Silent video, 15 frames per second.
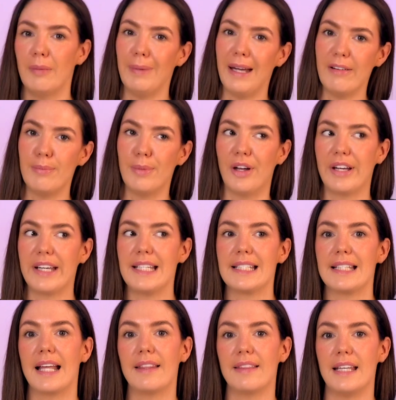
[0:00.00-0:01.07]
Bear in mind
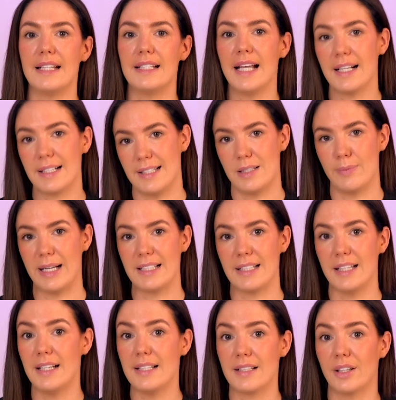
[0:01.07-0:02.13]
that the tax inspector
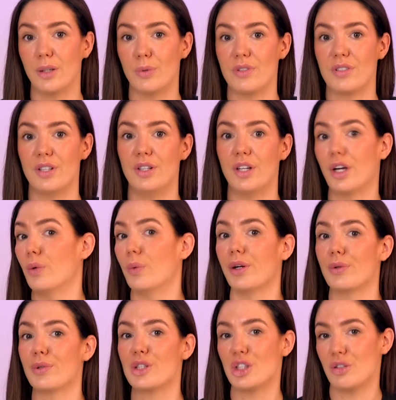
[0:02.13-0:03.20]
is going to want to know why
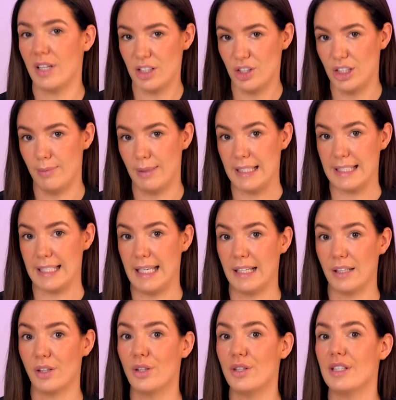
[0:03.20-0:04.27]
your strategy
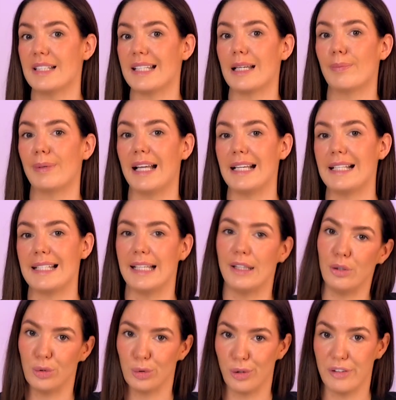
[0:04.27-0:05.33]
meeting couldn't take place in
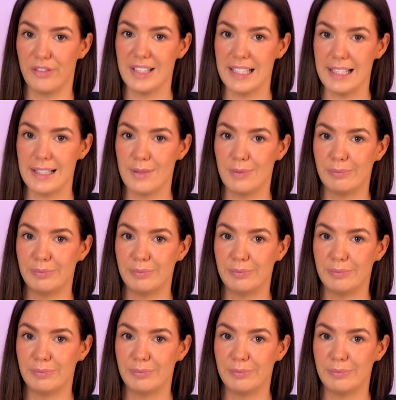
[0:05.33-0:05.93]
your offices.